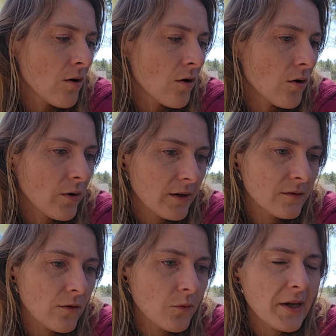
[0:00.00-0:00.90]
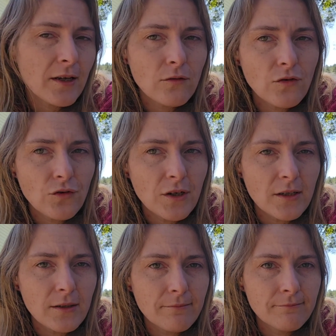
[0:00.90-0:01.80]
Okay, so if we can't use
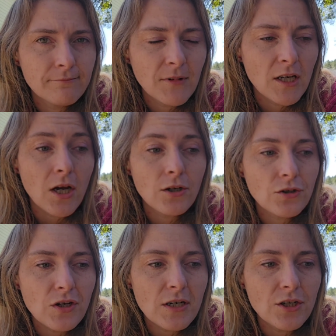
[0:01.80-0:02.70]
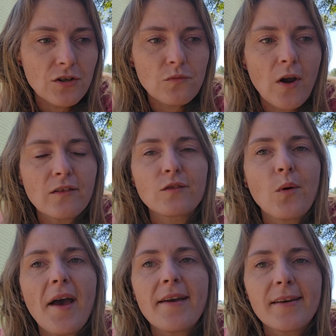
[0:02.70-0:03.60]
treated and untreated just rots
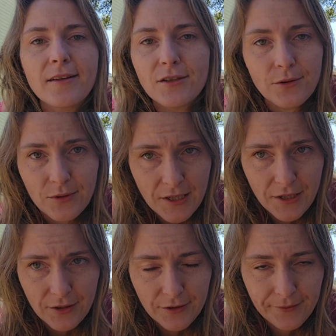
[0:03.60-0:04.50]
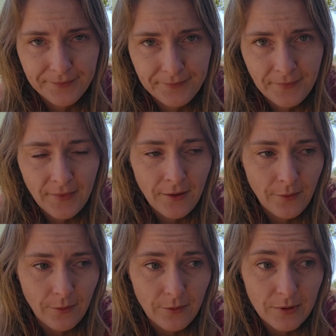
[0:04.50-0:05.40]
away in 2 years,
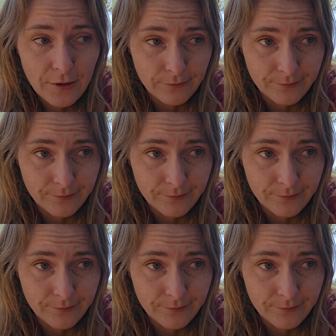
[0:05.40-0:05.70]
what do we do?